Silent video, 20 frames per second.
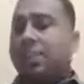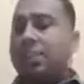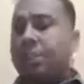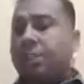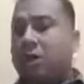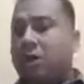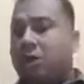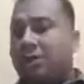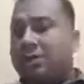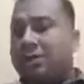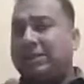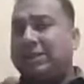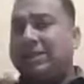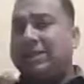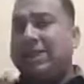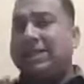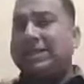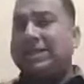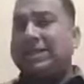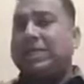A bond was
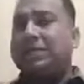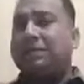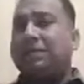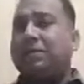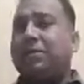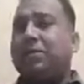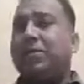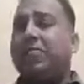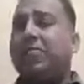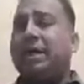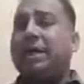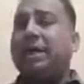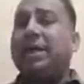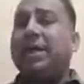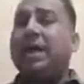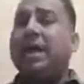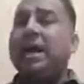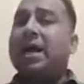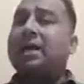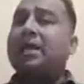created between
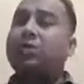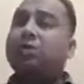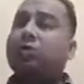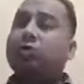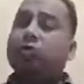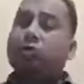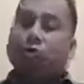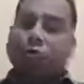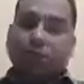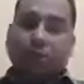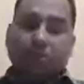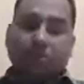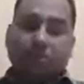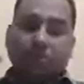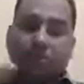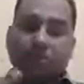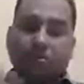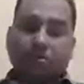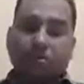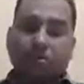Maggie and Joe
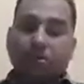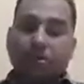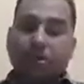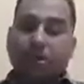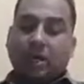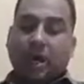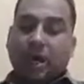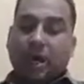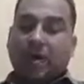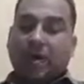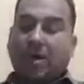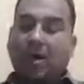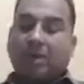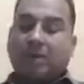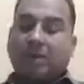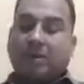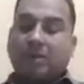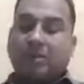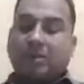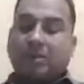Thompson, and
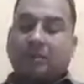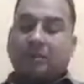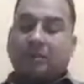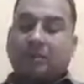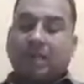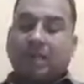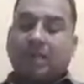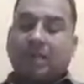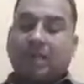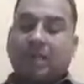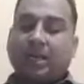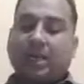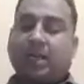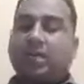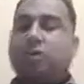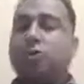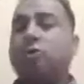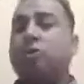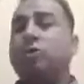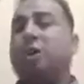love was springing
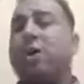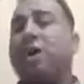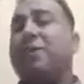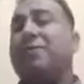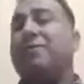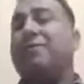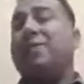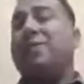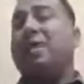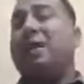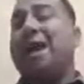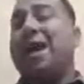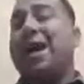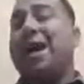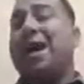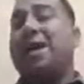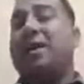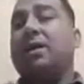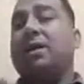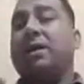into life,
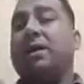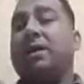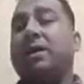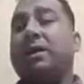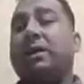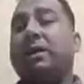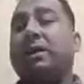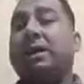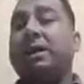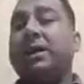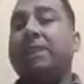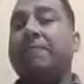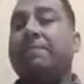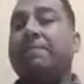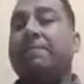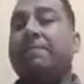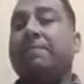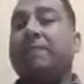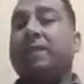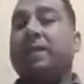and a
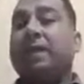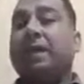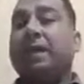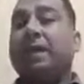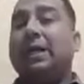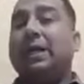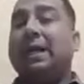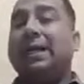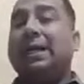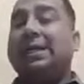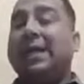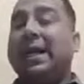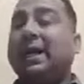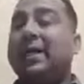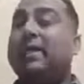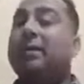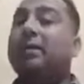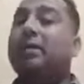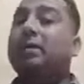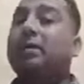deep,
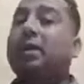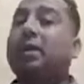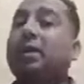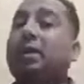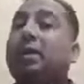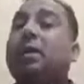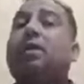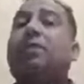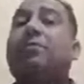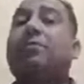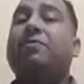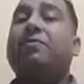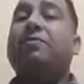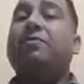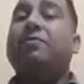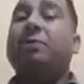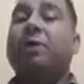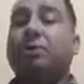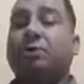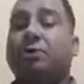tender love
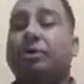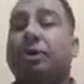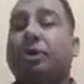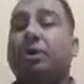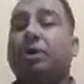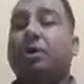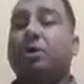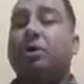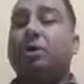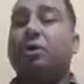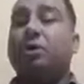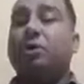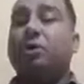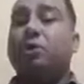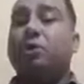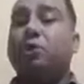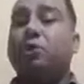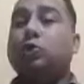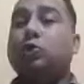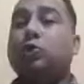between
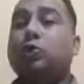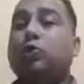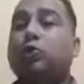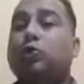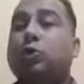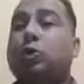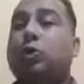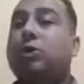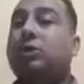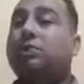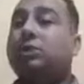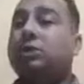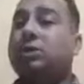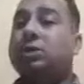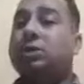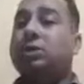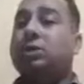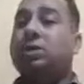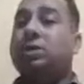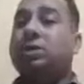Joe
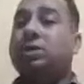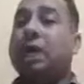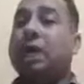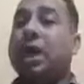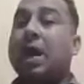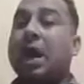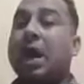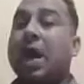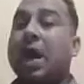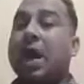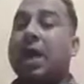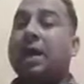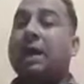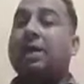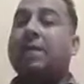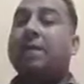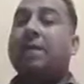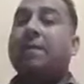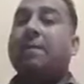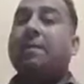Thompson
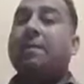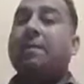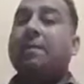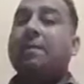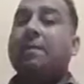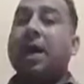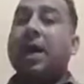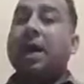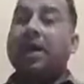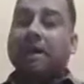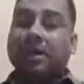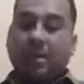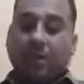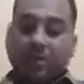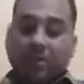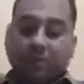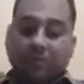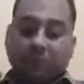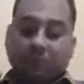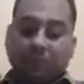and
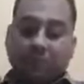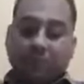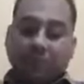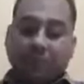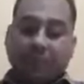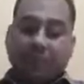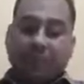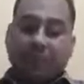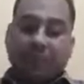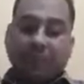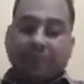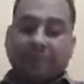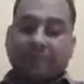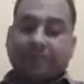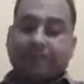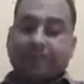Maggie was there.